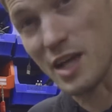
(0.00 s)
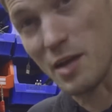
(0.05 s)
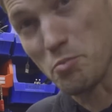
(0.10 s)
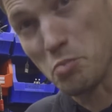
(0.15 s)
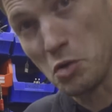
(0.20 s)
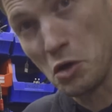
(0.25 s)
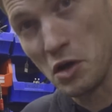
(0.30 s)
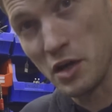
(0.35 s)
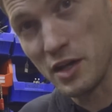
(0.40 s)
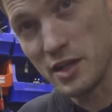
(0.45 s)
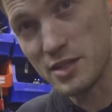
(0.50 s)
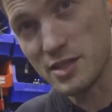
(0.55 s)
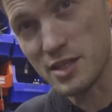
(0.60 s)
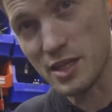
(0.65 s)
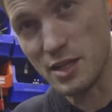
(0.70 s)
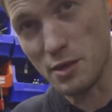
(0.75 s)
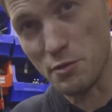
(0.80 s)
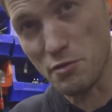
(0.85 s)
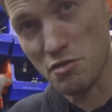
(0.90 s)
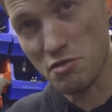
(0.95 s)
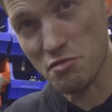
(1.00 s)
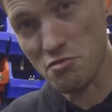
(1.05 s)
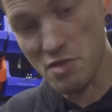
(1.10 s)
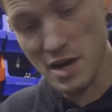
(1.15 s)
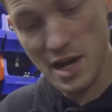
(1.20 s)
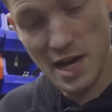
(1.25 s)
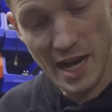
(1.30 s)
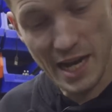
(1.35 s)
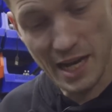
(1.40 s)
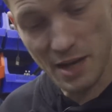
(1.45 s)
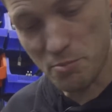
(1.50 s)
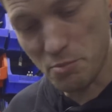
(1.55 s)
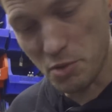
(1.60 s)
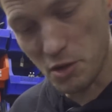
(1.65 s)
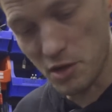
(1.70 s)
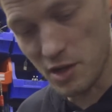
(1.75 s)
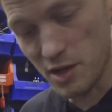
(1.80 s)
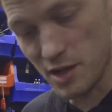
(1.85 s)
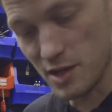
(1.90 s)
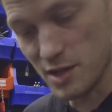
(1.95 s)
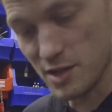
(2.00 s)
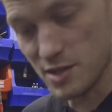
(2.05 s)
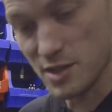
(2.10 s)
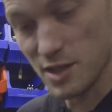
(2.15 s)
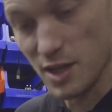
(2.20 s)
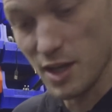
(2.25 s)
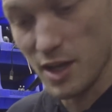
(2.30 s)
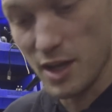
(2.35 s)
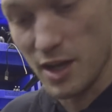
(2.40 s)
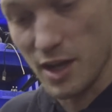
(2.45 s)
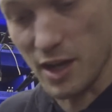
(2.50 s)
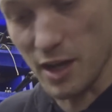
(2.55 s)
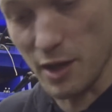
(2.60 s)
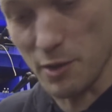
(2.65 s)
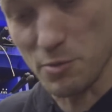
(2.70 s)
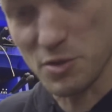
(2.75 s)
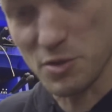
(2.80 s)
like pullers. They do 3-legged pullers, you know,